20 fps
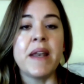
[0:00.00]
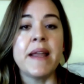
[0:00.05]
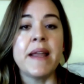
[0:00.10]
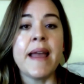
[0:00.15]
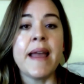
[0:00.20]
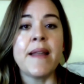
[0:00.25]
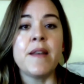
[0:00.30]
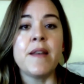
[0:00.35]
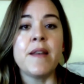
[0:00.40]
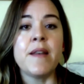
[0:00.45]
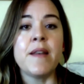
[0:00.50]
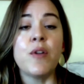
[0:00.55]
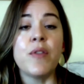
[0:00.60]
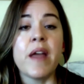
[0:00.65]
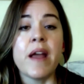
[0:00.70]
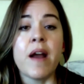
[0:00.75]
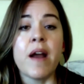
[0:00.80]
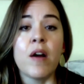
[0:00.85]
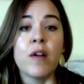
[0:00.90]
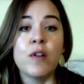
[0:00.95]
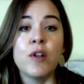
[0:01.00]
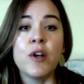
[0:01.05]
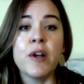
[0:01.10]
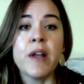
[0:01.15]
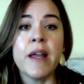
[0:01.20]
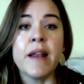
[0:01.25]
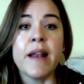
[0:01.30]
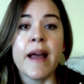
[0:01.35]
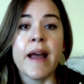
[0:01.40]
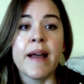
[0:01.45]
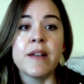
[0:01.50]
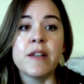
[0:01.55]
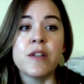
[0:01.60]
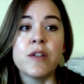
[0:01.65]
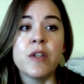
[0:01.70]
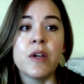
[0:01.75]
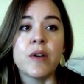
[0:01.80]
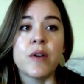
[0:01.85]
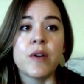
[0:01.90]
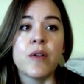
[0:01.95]
again, they are looking at
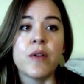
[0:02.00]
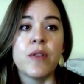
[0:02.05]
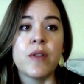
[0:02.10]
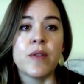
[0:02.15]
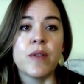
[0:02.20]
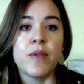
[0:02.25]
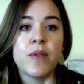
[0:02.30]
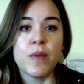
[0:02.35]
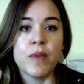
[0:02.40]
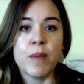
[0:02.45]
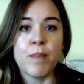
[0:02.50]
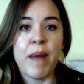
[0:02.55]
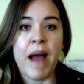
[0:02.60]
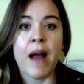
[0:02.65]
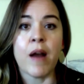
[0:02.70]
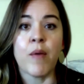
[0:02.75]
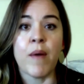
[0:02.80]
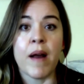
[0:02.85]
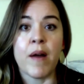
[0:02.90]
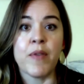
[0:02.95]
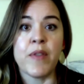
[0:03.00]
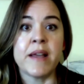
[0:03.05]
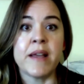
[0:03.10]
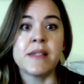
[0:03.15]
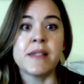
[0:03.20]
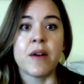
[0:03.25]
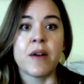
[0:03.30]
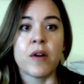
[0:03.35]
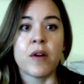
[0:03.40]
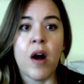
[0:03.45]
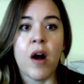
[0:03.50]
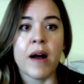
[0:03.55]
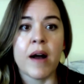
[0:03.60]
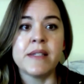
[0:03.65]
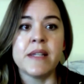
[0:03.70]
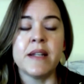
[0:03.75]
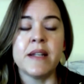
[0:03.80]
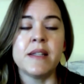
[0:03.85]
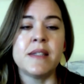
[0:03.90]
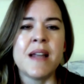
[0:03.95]
the background things that are
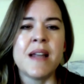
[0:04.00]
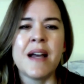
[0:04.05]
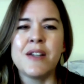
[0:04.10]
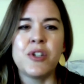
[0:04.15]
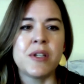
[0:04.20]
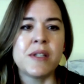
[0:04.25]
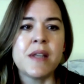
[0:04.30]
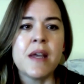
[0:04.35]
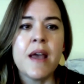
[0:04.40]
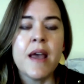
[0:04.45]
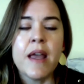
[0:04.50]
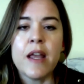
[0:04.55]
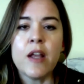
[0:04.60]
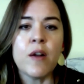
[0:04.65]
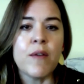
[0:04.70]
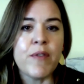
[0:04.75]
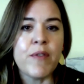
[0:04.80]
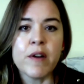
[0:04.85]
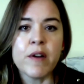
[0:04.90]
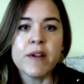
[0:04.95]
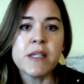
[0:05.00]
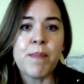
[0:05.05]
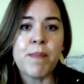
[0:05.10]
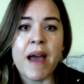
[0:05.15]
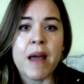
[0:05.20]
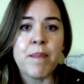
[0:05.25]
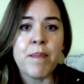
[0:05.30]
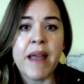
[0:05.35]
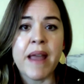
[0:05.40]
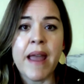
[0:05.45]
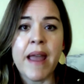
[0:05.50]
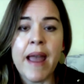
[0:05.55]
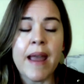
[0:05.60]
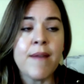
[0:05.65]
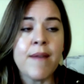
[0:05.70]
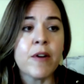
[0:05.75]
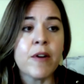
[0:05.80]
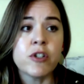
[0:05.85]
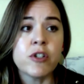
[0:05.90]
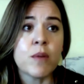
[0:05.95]
causing. It's not just, if there is bad
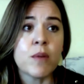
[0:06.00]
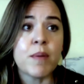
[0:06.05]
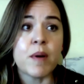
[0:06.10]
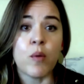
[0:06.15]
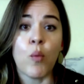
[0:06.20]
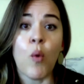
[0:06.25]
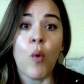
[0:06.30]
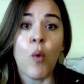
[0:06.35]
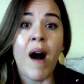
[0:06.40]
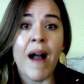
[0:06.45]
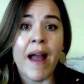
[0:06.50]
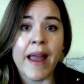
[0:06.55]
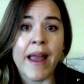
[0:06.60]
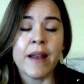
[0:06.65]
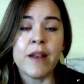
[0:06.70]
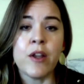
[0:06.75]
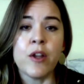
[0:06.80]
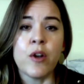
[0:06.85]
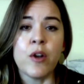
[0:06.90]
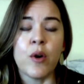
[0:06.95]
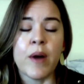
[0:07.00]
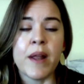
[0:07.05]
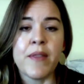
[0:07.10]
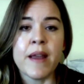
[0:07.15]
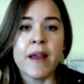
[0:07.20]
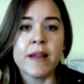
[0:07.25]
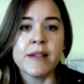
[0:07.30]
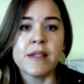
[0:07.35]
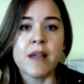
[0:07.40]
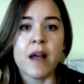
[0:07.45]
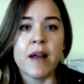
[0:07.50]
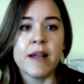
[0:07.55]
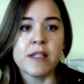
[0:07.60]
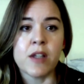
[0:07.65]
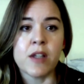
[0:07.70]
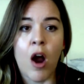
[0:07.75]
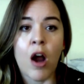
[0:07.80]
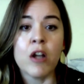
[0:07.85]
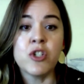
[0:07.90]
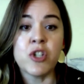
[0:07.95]
behavior, sure, but why? And, I think it's
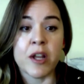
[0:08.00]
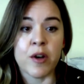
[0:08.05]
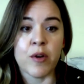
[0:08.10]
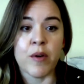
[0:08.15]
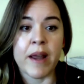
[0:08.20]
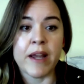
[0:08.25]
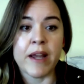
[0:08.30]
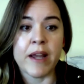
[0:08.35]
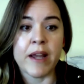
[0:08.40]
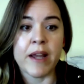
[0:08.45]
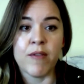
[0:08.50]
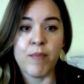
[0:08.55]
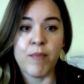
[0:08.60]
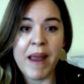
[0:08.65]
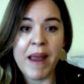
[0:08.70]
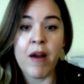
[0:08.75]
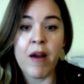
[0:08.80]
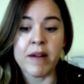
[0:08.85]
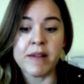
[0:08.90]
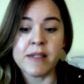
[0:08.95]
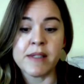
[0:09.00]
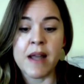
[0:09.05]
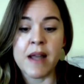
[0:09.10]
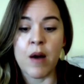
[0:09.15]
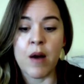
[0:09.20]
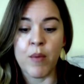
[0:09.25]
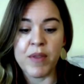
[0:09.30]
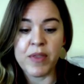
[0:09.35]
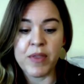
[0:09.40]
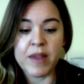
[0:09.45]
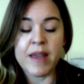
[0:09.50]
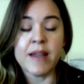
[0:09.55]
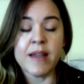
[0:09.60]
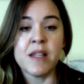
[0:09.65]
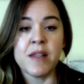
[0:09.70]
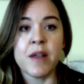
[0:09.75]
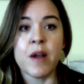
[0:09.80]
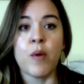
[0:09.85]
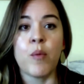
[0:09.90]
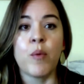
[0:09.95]
our generation of parents now with the kids
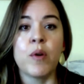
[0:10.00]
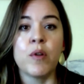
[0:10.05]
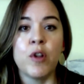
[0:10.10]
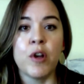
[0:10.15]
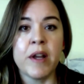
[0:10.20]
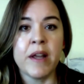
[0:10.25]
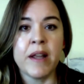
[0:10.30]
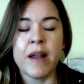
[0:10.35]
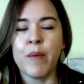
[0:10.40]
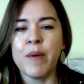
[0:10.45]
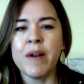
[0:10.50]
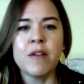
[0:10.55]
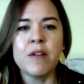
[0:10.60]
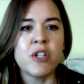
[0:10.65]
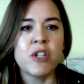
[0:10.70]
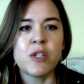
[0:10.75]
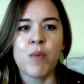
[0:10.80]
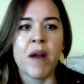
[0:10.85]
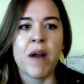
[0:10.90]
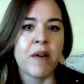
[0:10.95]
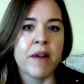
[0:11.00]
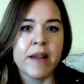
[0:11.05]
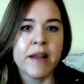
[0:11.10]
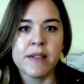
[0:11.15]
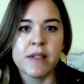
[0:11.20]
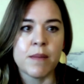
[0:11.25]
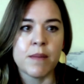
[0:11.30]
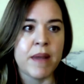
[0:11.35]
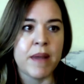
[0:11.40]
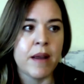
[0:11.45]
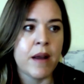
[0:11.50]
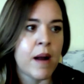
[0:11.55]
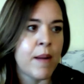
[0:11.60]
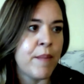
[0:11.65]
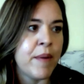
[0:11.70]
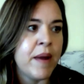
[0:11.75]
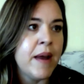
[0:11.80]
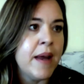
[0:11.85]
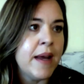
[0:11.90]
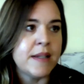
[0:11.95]
in there, we're looking at, we don't just want our kids to become
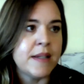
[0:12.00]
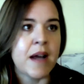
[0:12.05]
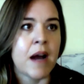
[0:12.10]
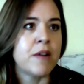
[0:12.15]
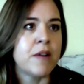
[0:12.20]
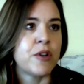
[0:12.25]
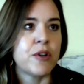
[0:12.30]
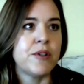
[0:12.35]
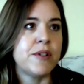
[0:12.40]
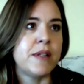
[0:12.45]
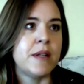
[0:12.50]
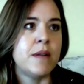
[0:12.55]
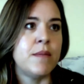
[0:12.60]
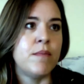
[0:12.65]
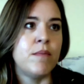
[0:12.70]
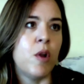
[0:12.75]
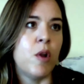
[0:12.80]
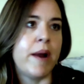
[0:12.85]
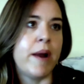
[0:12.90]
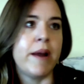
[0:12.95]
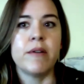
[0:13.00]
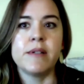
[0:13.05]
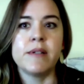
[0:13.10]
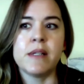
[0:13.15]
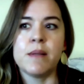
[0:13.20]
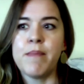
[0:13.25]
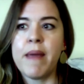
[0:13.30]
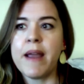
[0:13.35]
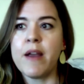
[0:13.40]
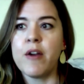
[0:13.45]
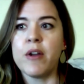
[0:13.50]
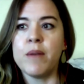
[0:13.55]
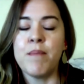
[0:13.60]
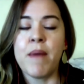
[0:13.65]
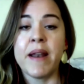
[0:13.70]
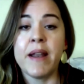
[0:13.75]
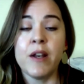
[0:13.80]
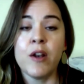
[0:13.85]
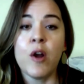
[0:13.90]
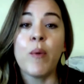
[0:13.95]
doctors and lawyers and make good
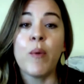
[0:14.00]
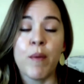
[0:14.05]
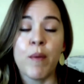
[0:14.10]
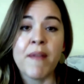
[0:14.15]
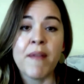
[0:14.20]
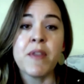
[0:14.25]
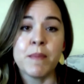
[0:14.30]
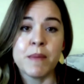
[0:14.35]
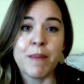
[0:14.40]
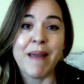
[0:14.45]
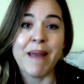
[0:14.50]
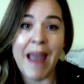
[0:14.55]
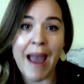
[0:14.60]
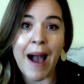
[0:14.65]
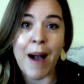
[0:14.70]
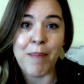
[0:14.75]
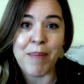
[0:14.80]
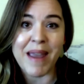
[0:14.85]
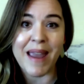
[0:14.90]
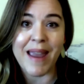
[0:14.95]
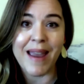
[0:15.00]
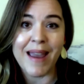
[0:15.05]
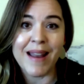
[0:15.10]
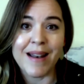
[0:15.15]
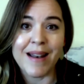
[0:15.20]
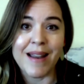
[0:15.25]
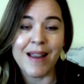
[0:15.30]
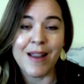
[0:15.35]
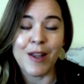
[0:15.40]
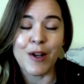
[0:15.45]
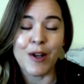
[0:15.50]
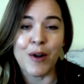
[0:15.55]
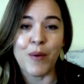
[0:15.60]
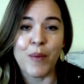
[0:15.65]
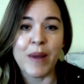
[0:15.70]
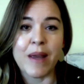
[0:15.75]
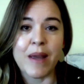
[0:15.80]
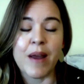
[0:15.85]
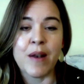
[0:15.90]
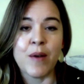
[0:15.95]
money. No, we want them to be happy. And,
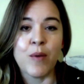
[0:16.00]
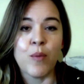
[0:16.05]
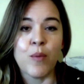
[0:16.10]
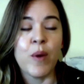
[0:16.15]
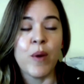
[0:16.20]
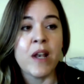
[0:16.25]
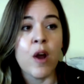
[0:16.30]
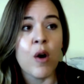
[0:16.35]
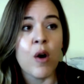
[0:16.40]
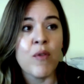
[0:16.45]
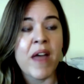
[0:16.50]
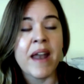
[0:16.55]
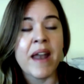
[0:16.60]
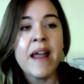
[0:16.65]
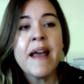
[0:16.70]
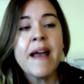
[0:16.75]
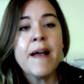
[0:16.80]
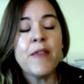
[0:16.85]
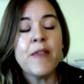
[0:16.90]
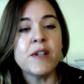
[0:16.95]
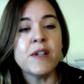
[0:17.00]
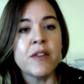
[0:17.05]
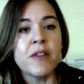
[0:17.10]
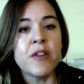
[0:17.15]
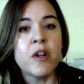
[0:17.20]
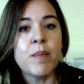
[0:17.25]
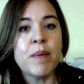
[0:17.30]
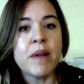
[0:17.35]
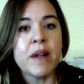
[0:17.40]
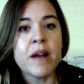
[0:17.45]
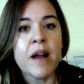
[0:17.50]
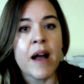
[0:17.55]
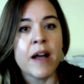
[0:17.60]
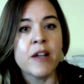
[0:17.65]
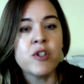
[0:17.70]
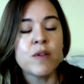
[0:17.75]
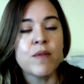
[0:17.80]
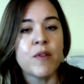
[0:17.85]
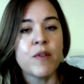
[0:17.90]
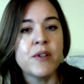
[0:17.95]
And we know that there's a little bit of
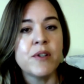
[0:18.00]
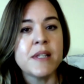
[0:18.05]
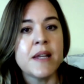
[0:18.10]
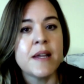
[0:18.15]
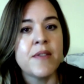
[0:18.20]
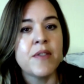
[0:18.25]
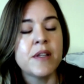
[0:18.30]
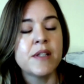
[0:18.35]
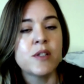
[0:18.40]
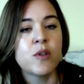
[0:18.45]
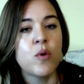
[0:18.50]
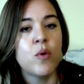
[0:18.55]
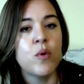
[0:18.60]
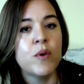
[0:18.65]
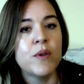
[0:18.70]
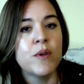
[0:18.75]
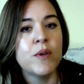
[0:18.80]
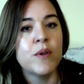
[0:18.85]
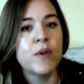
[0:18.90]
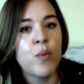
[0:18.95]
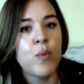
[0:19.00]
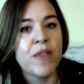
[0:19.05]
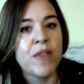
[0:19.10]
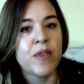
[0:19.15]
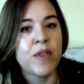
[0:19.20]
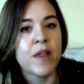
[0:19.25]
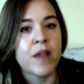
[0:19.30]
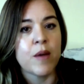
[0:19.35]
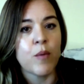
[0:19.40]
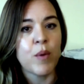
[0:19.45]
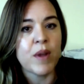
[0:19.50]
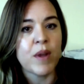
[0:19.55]
controversy in the schools with the